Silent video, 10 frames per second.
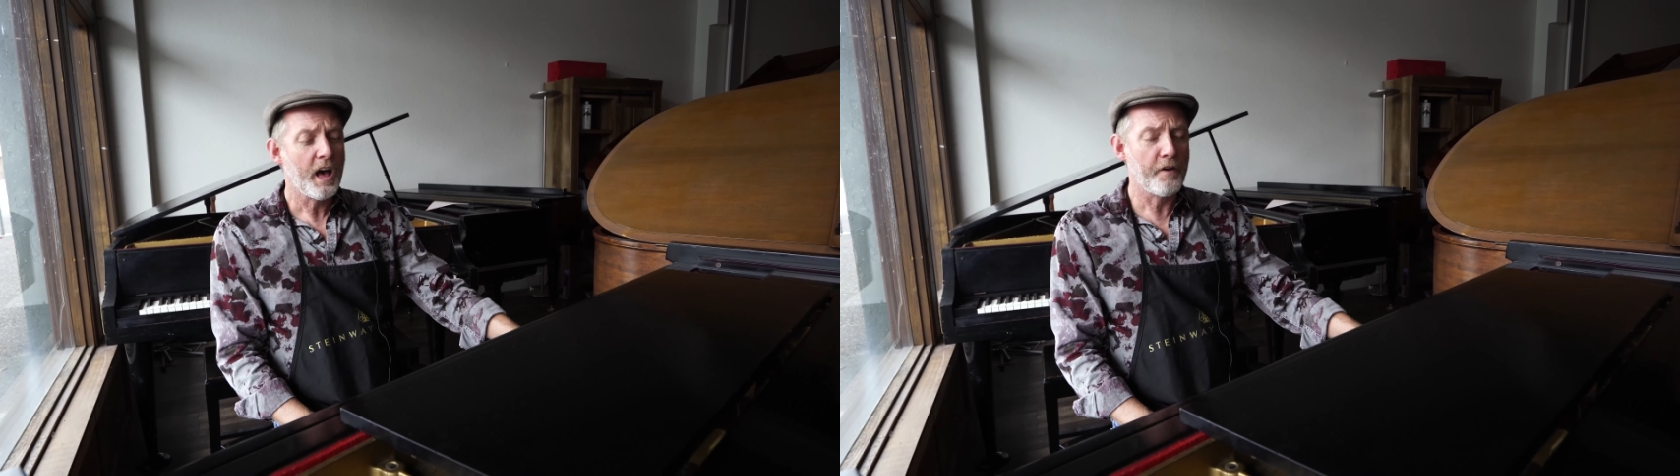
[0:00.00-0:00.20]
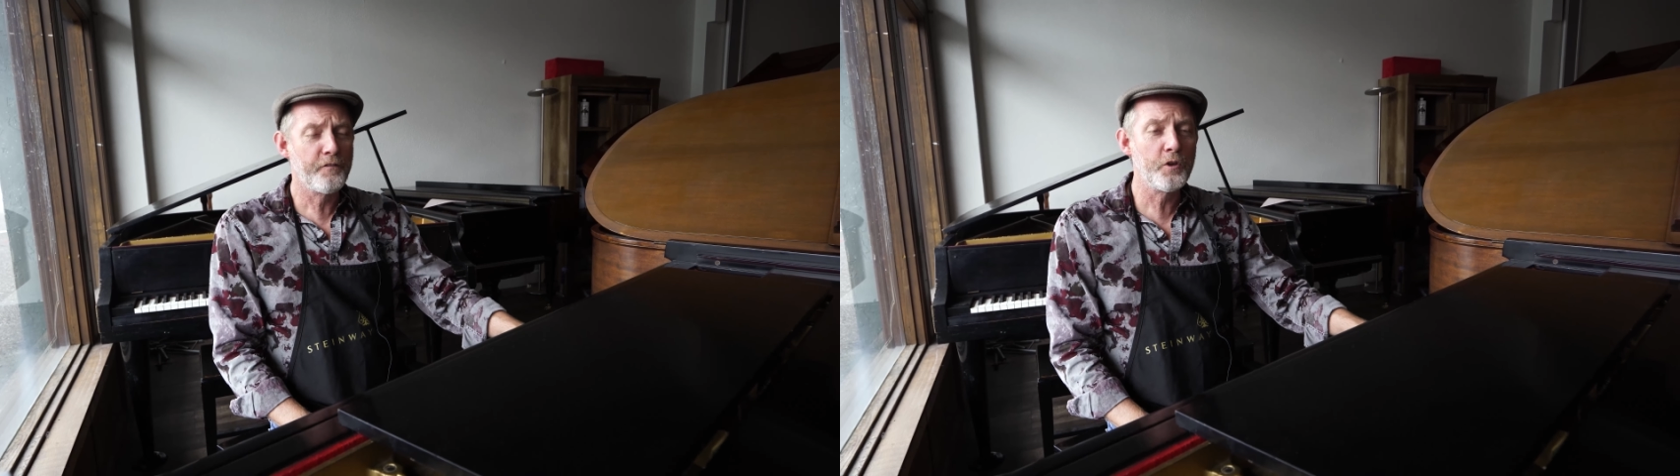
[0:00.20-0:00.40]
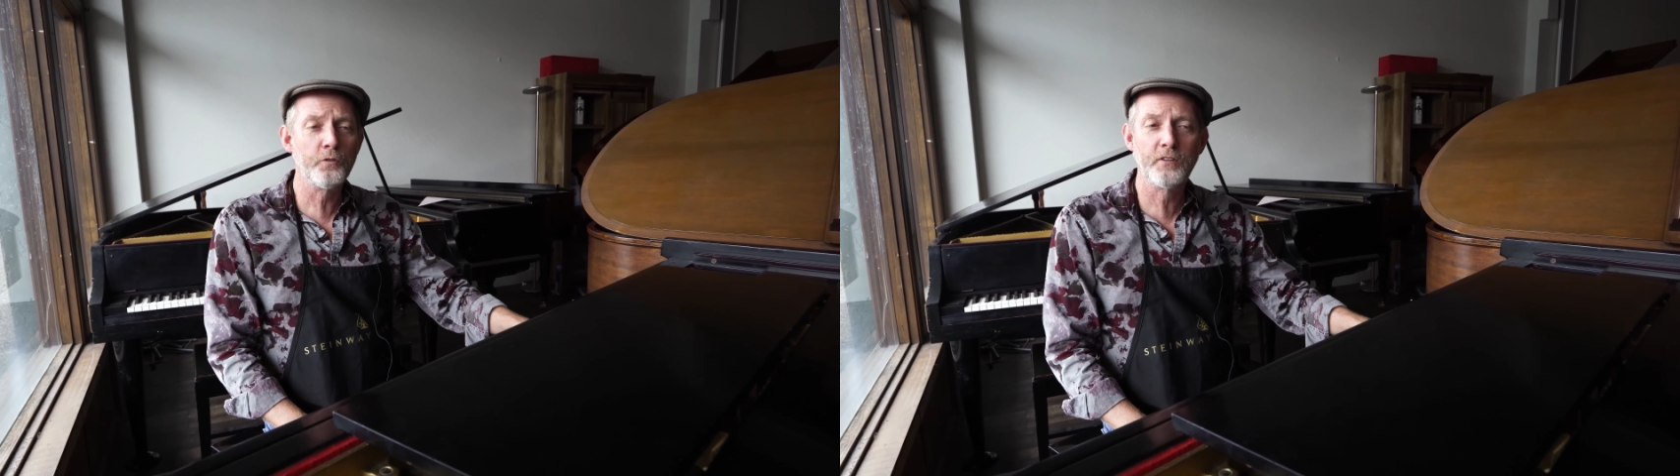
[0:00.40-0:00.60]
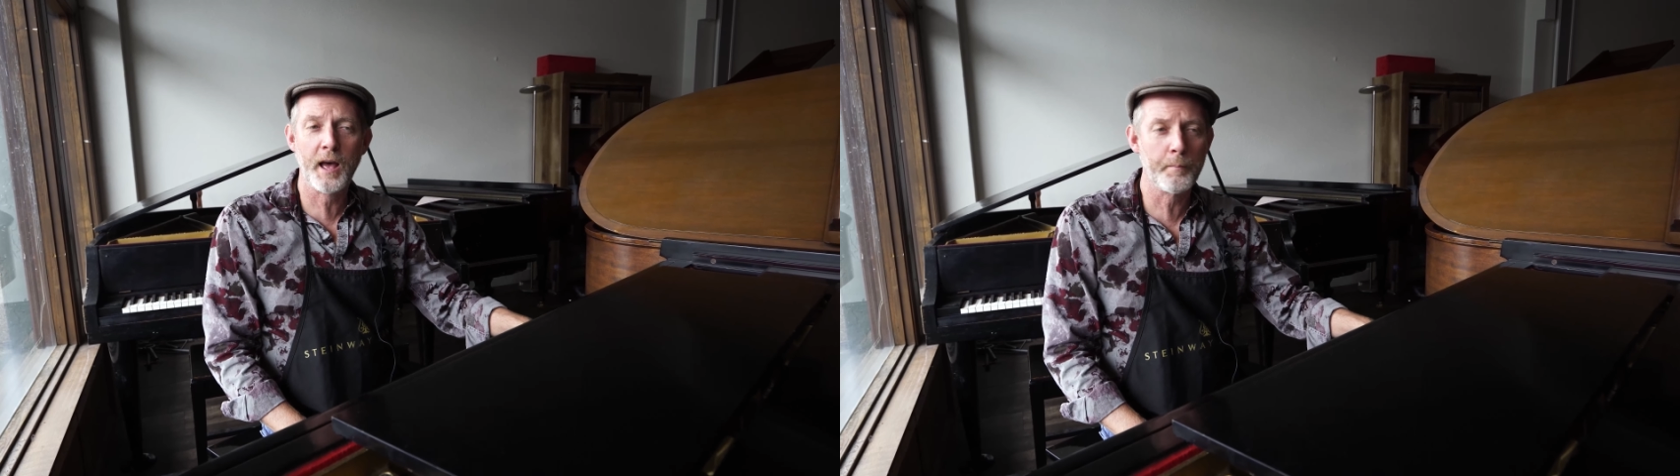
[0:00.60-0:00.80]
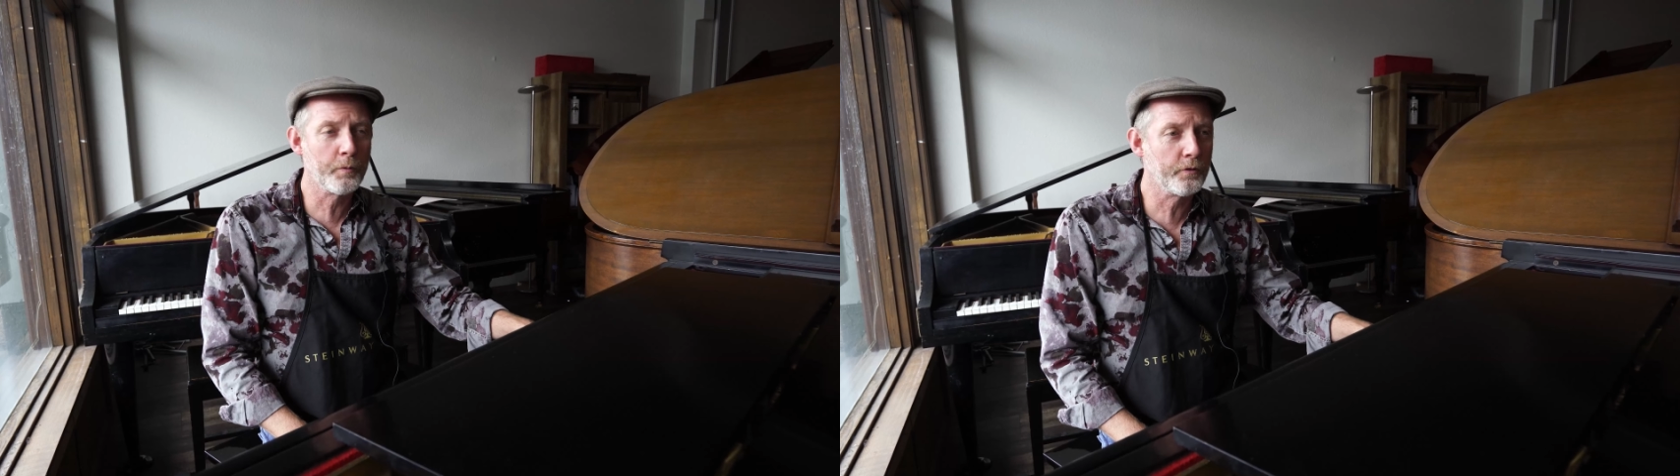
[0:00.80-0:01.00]
A few
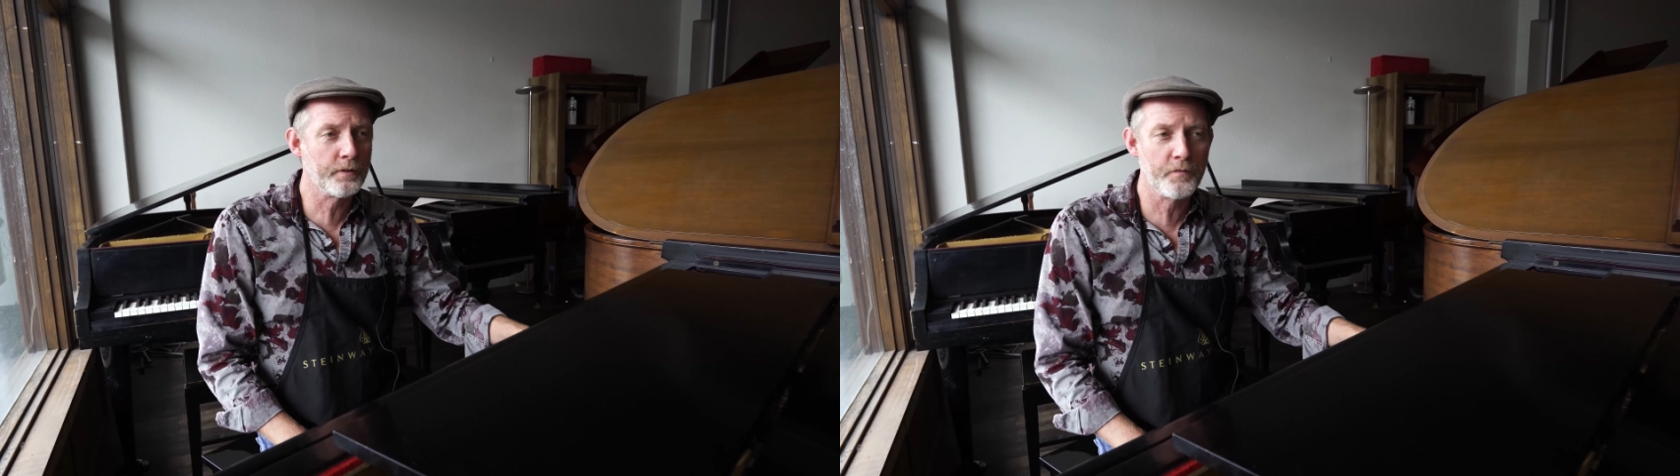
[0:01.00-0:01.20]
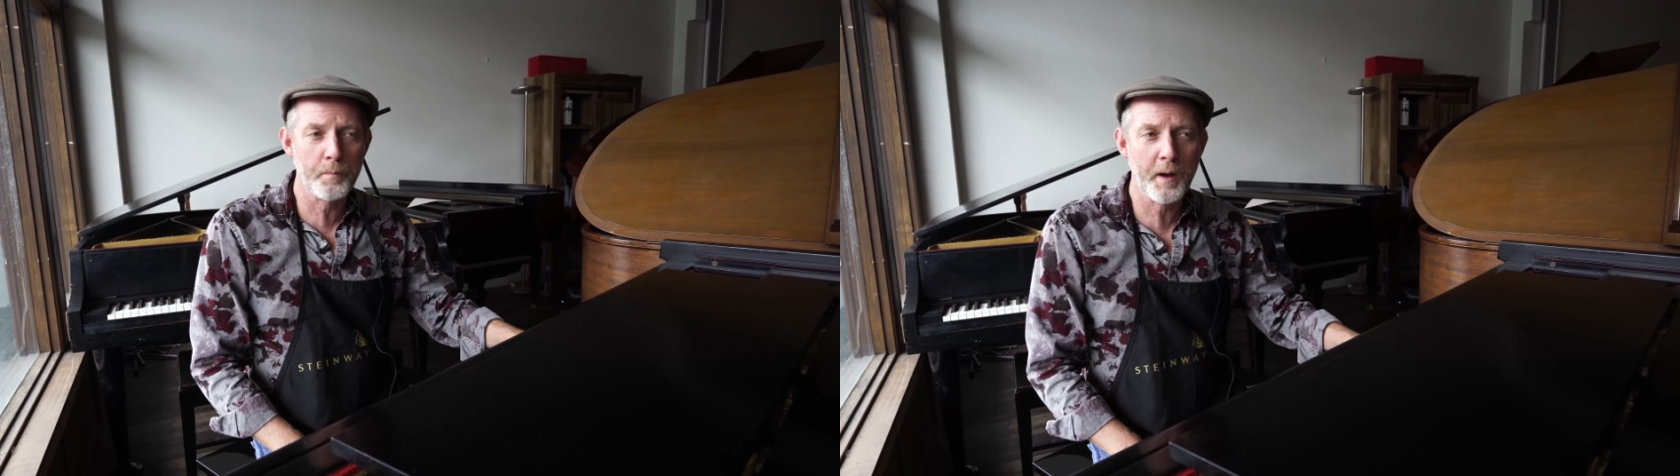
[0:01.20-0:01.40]
samples of the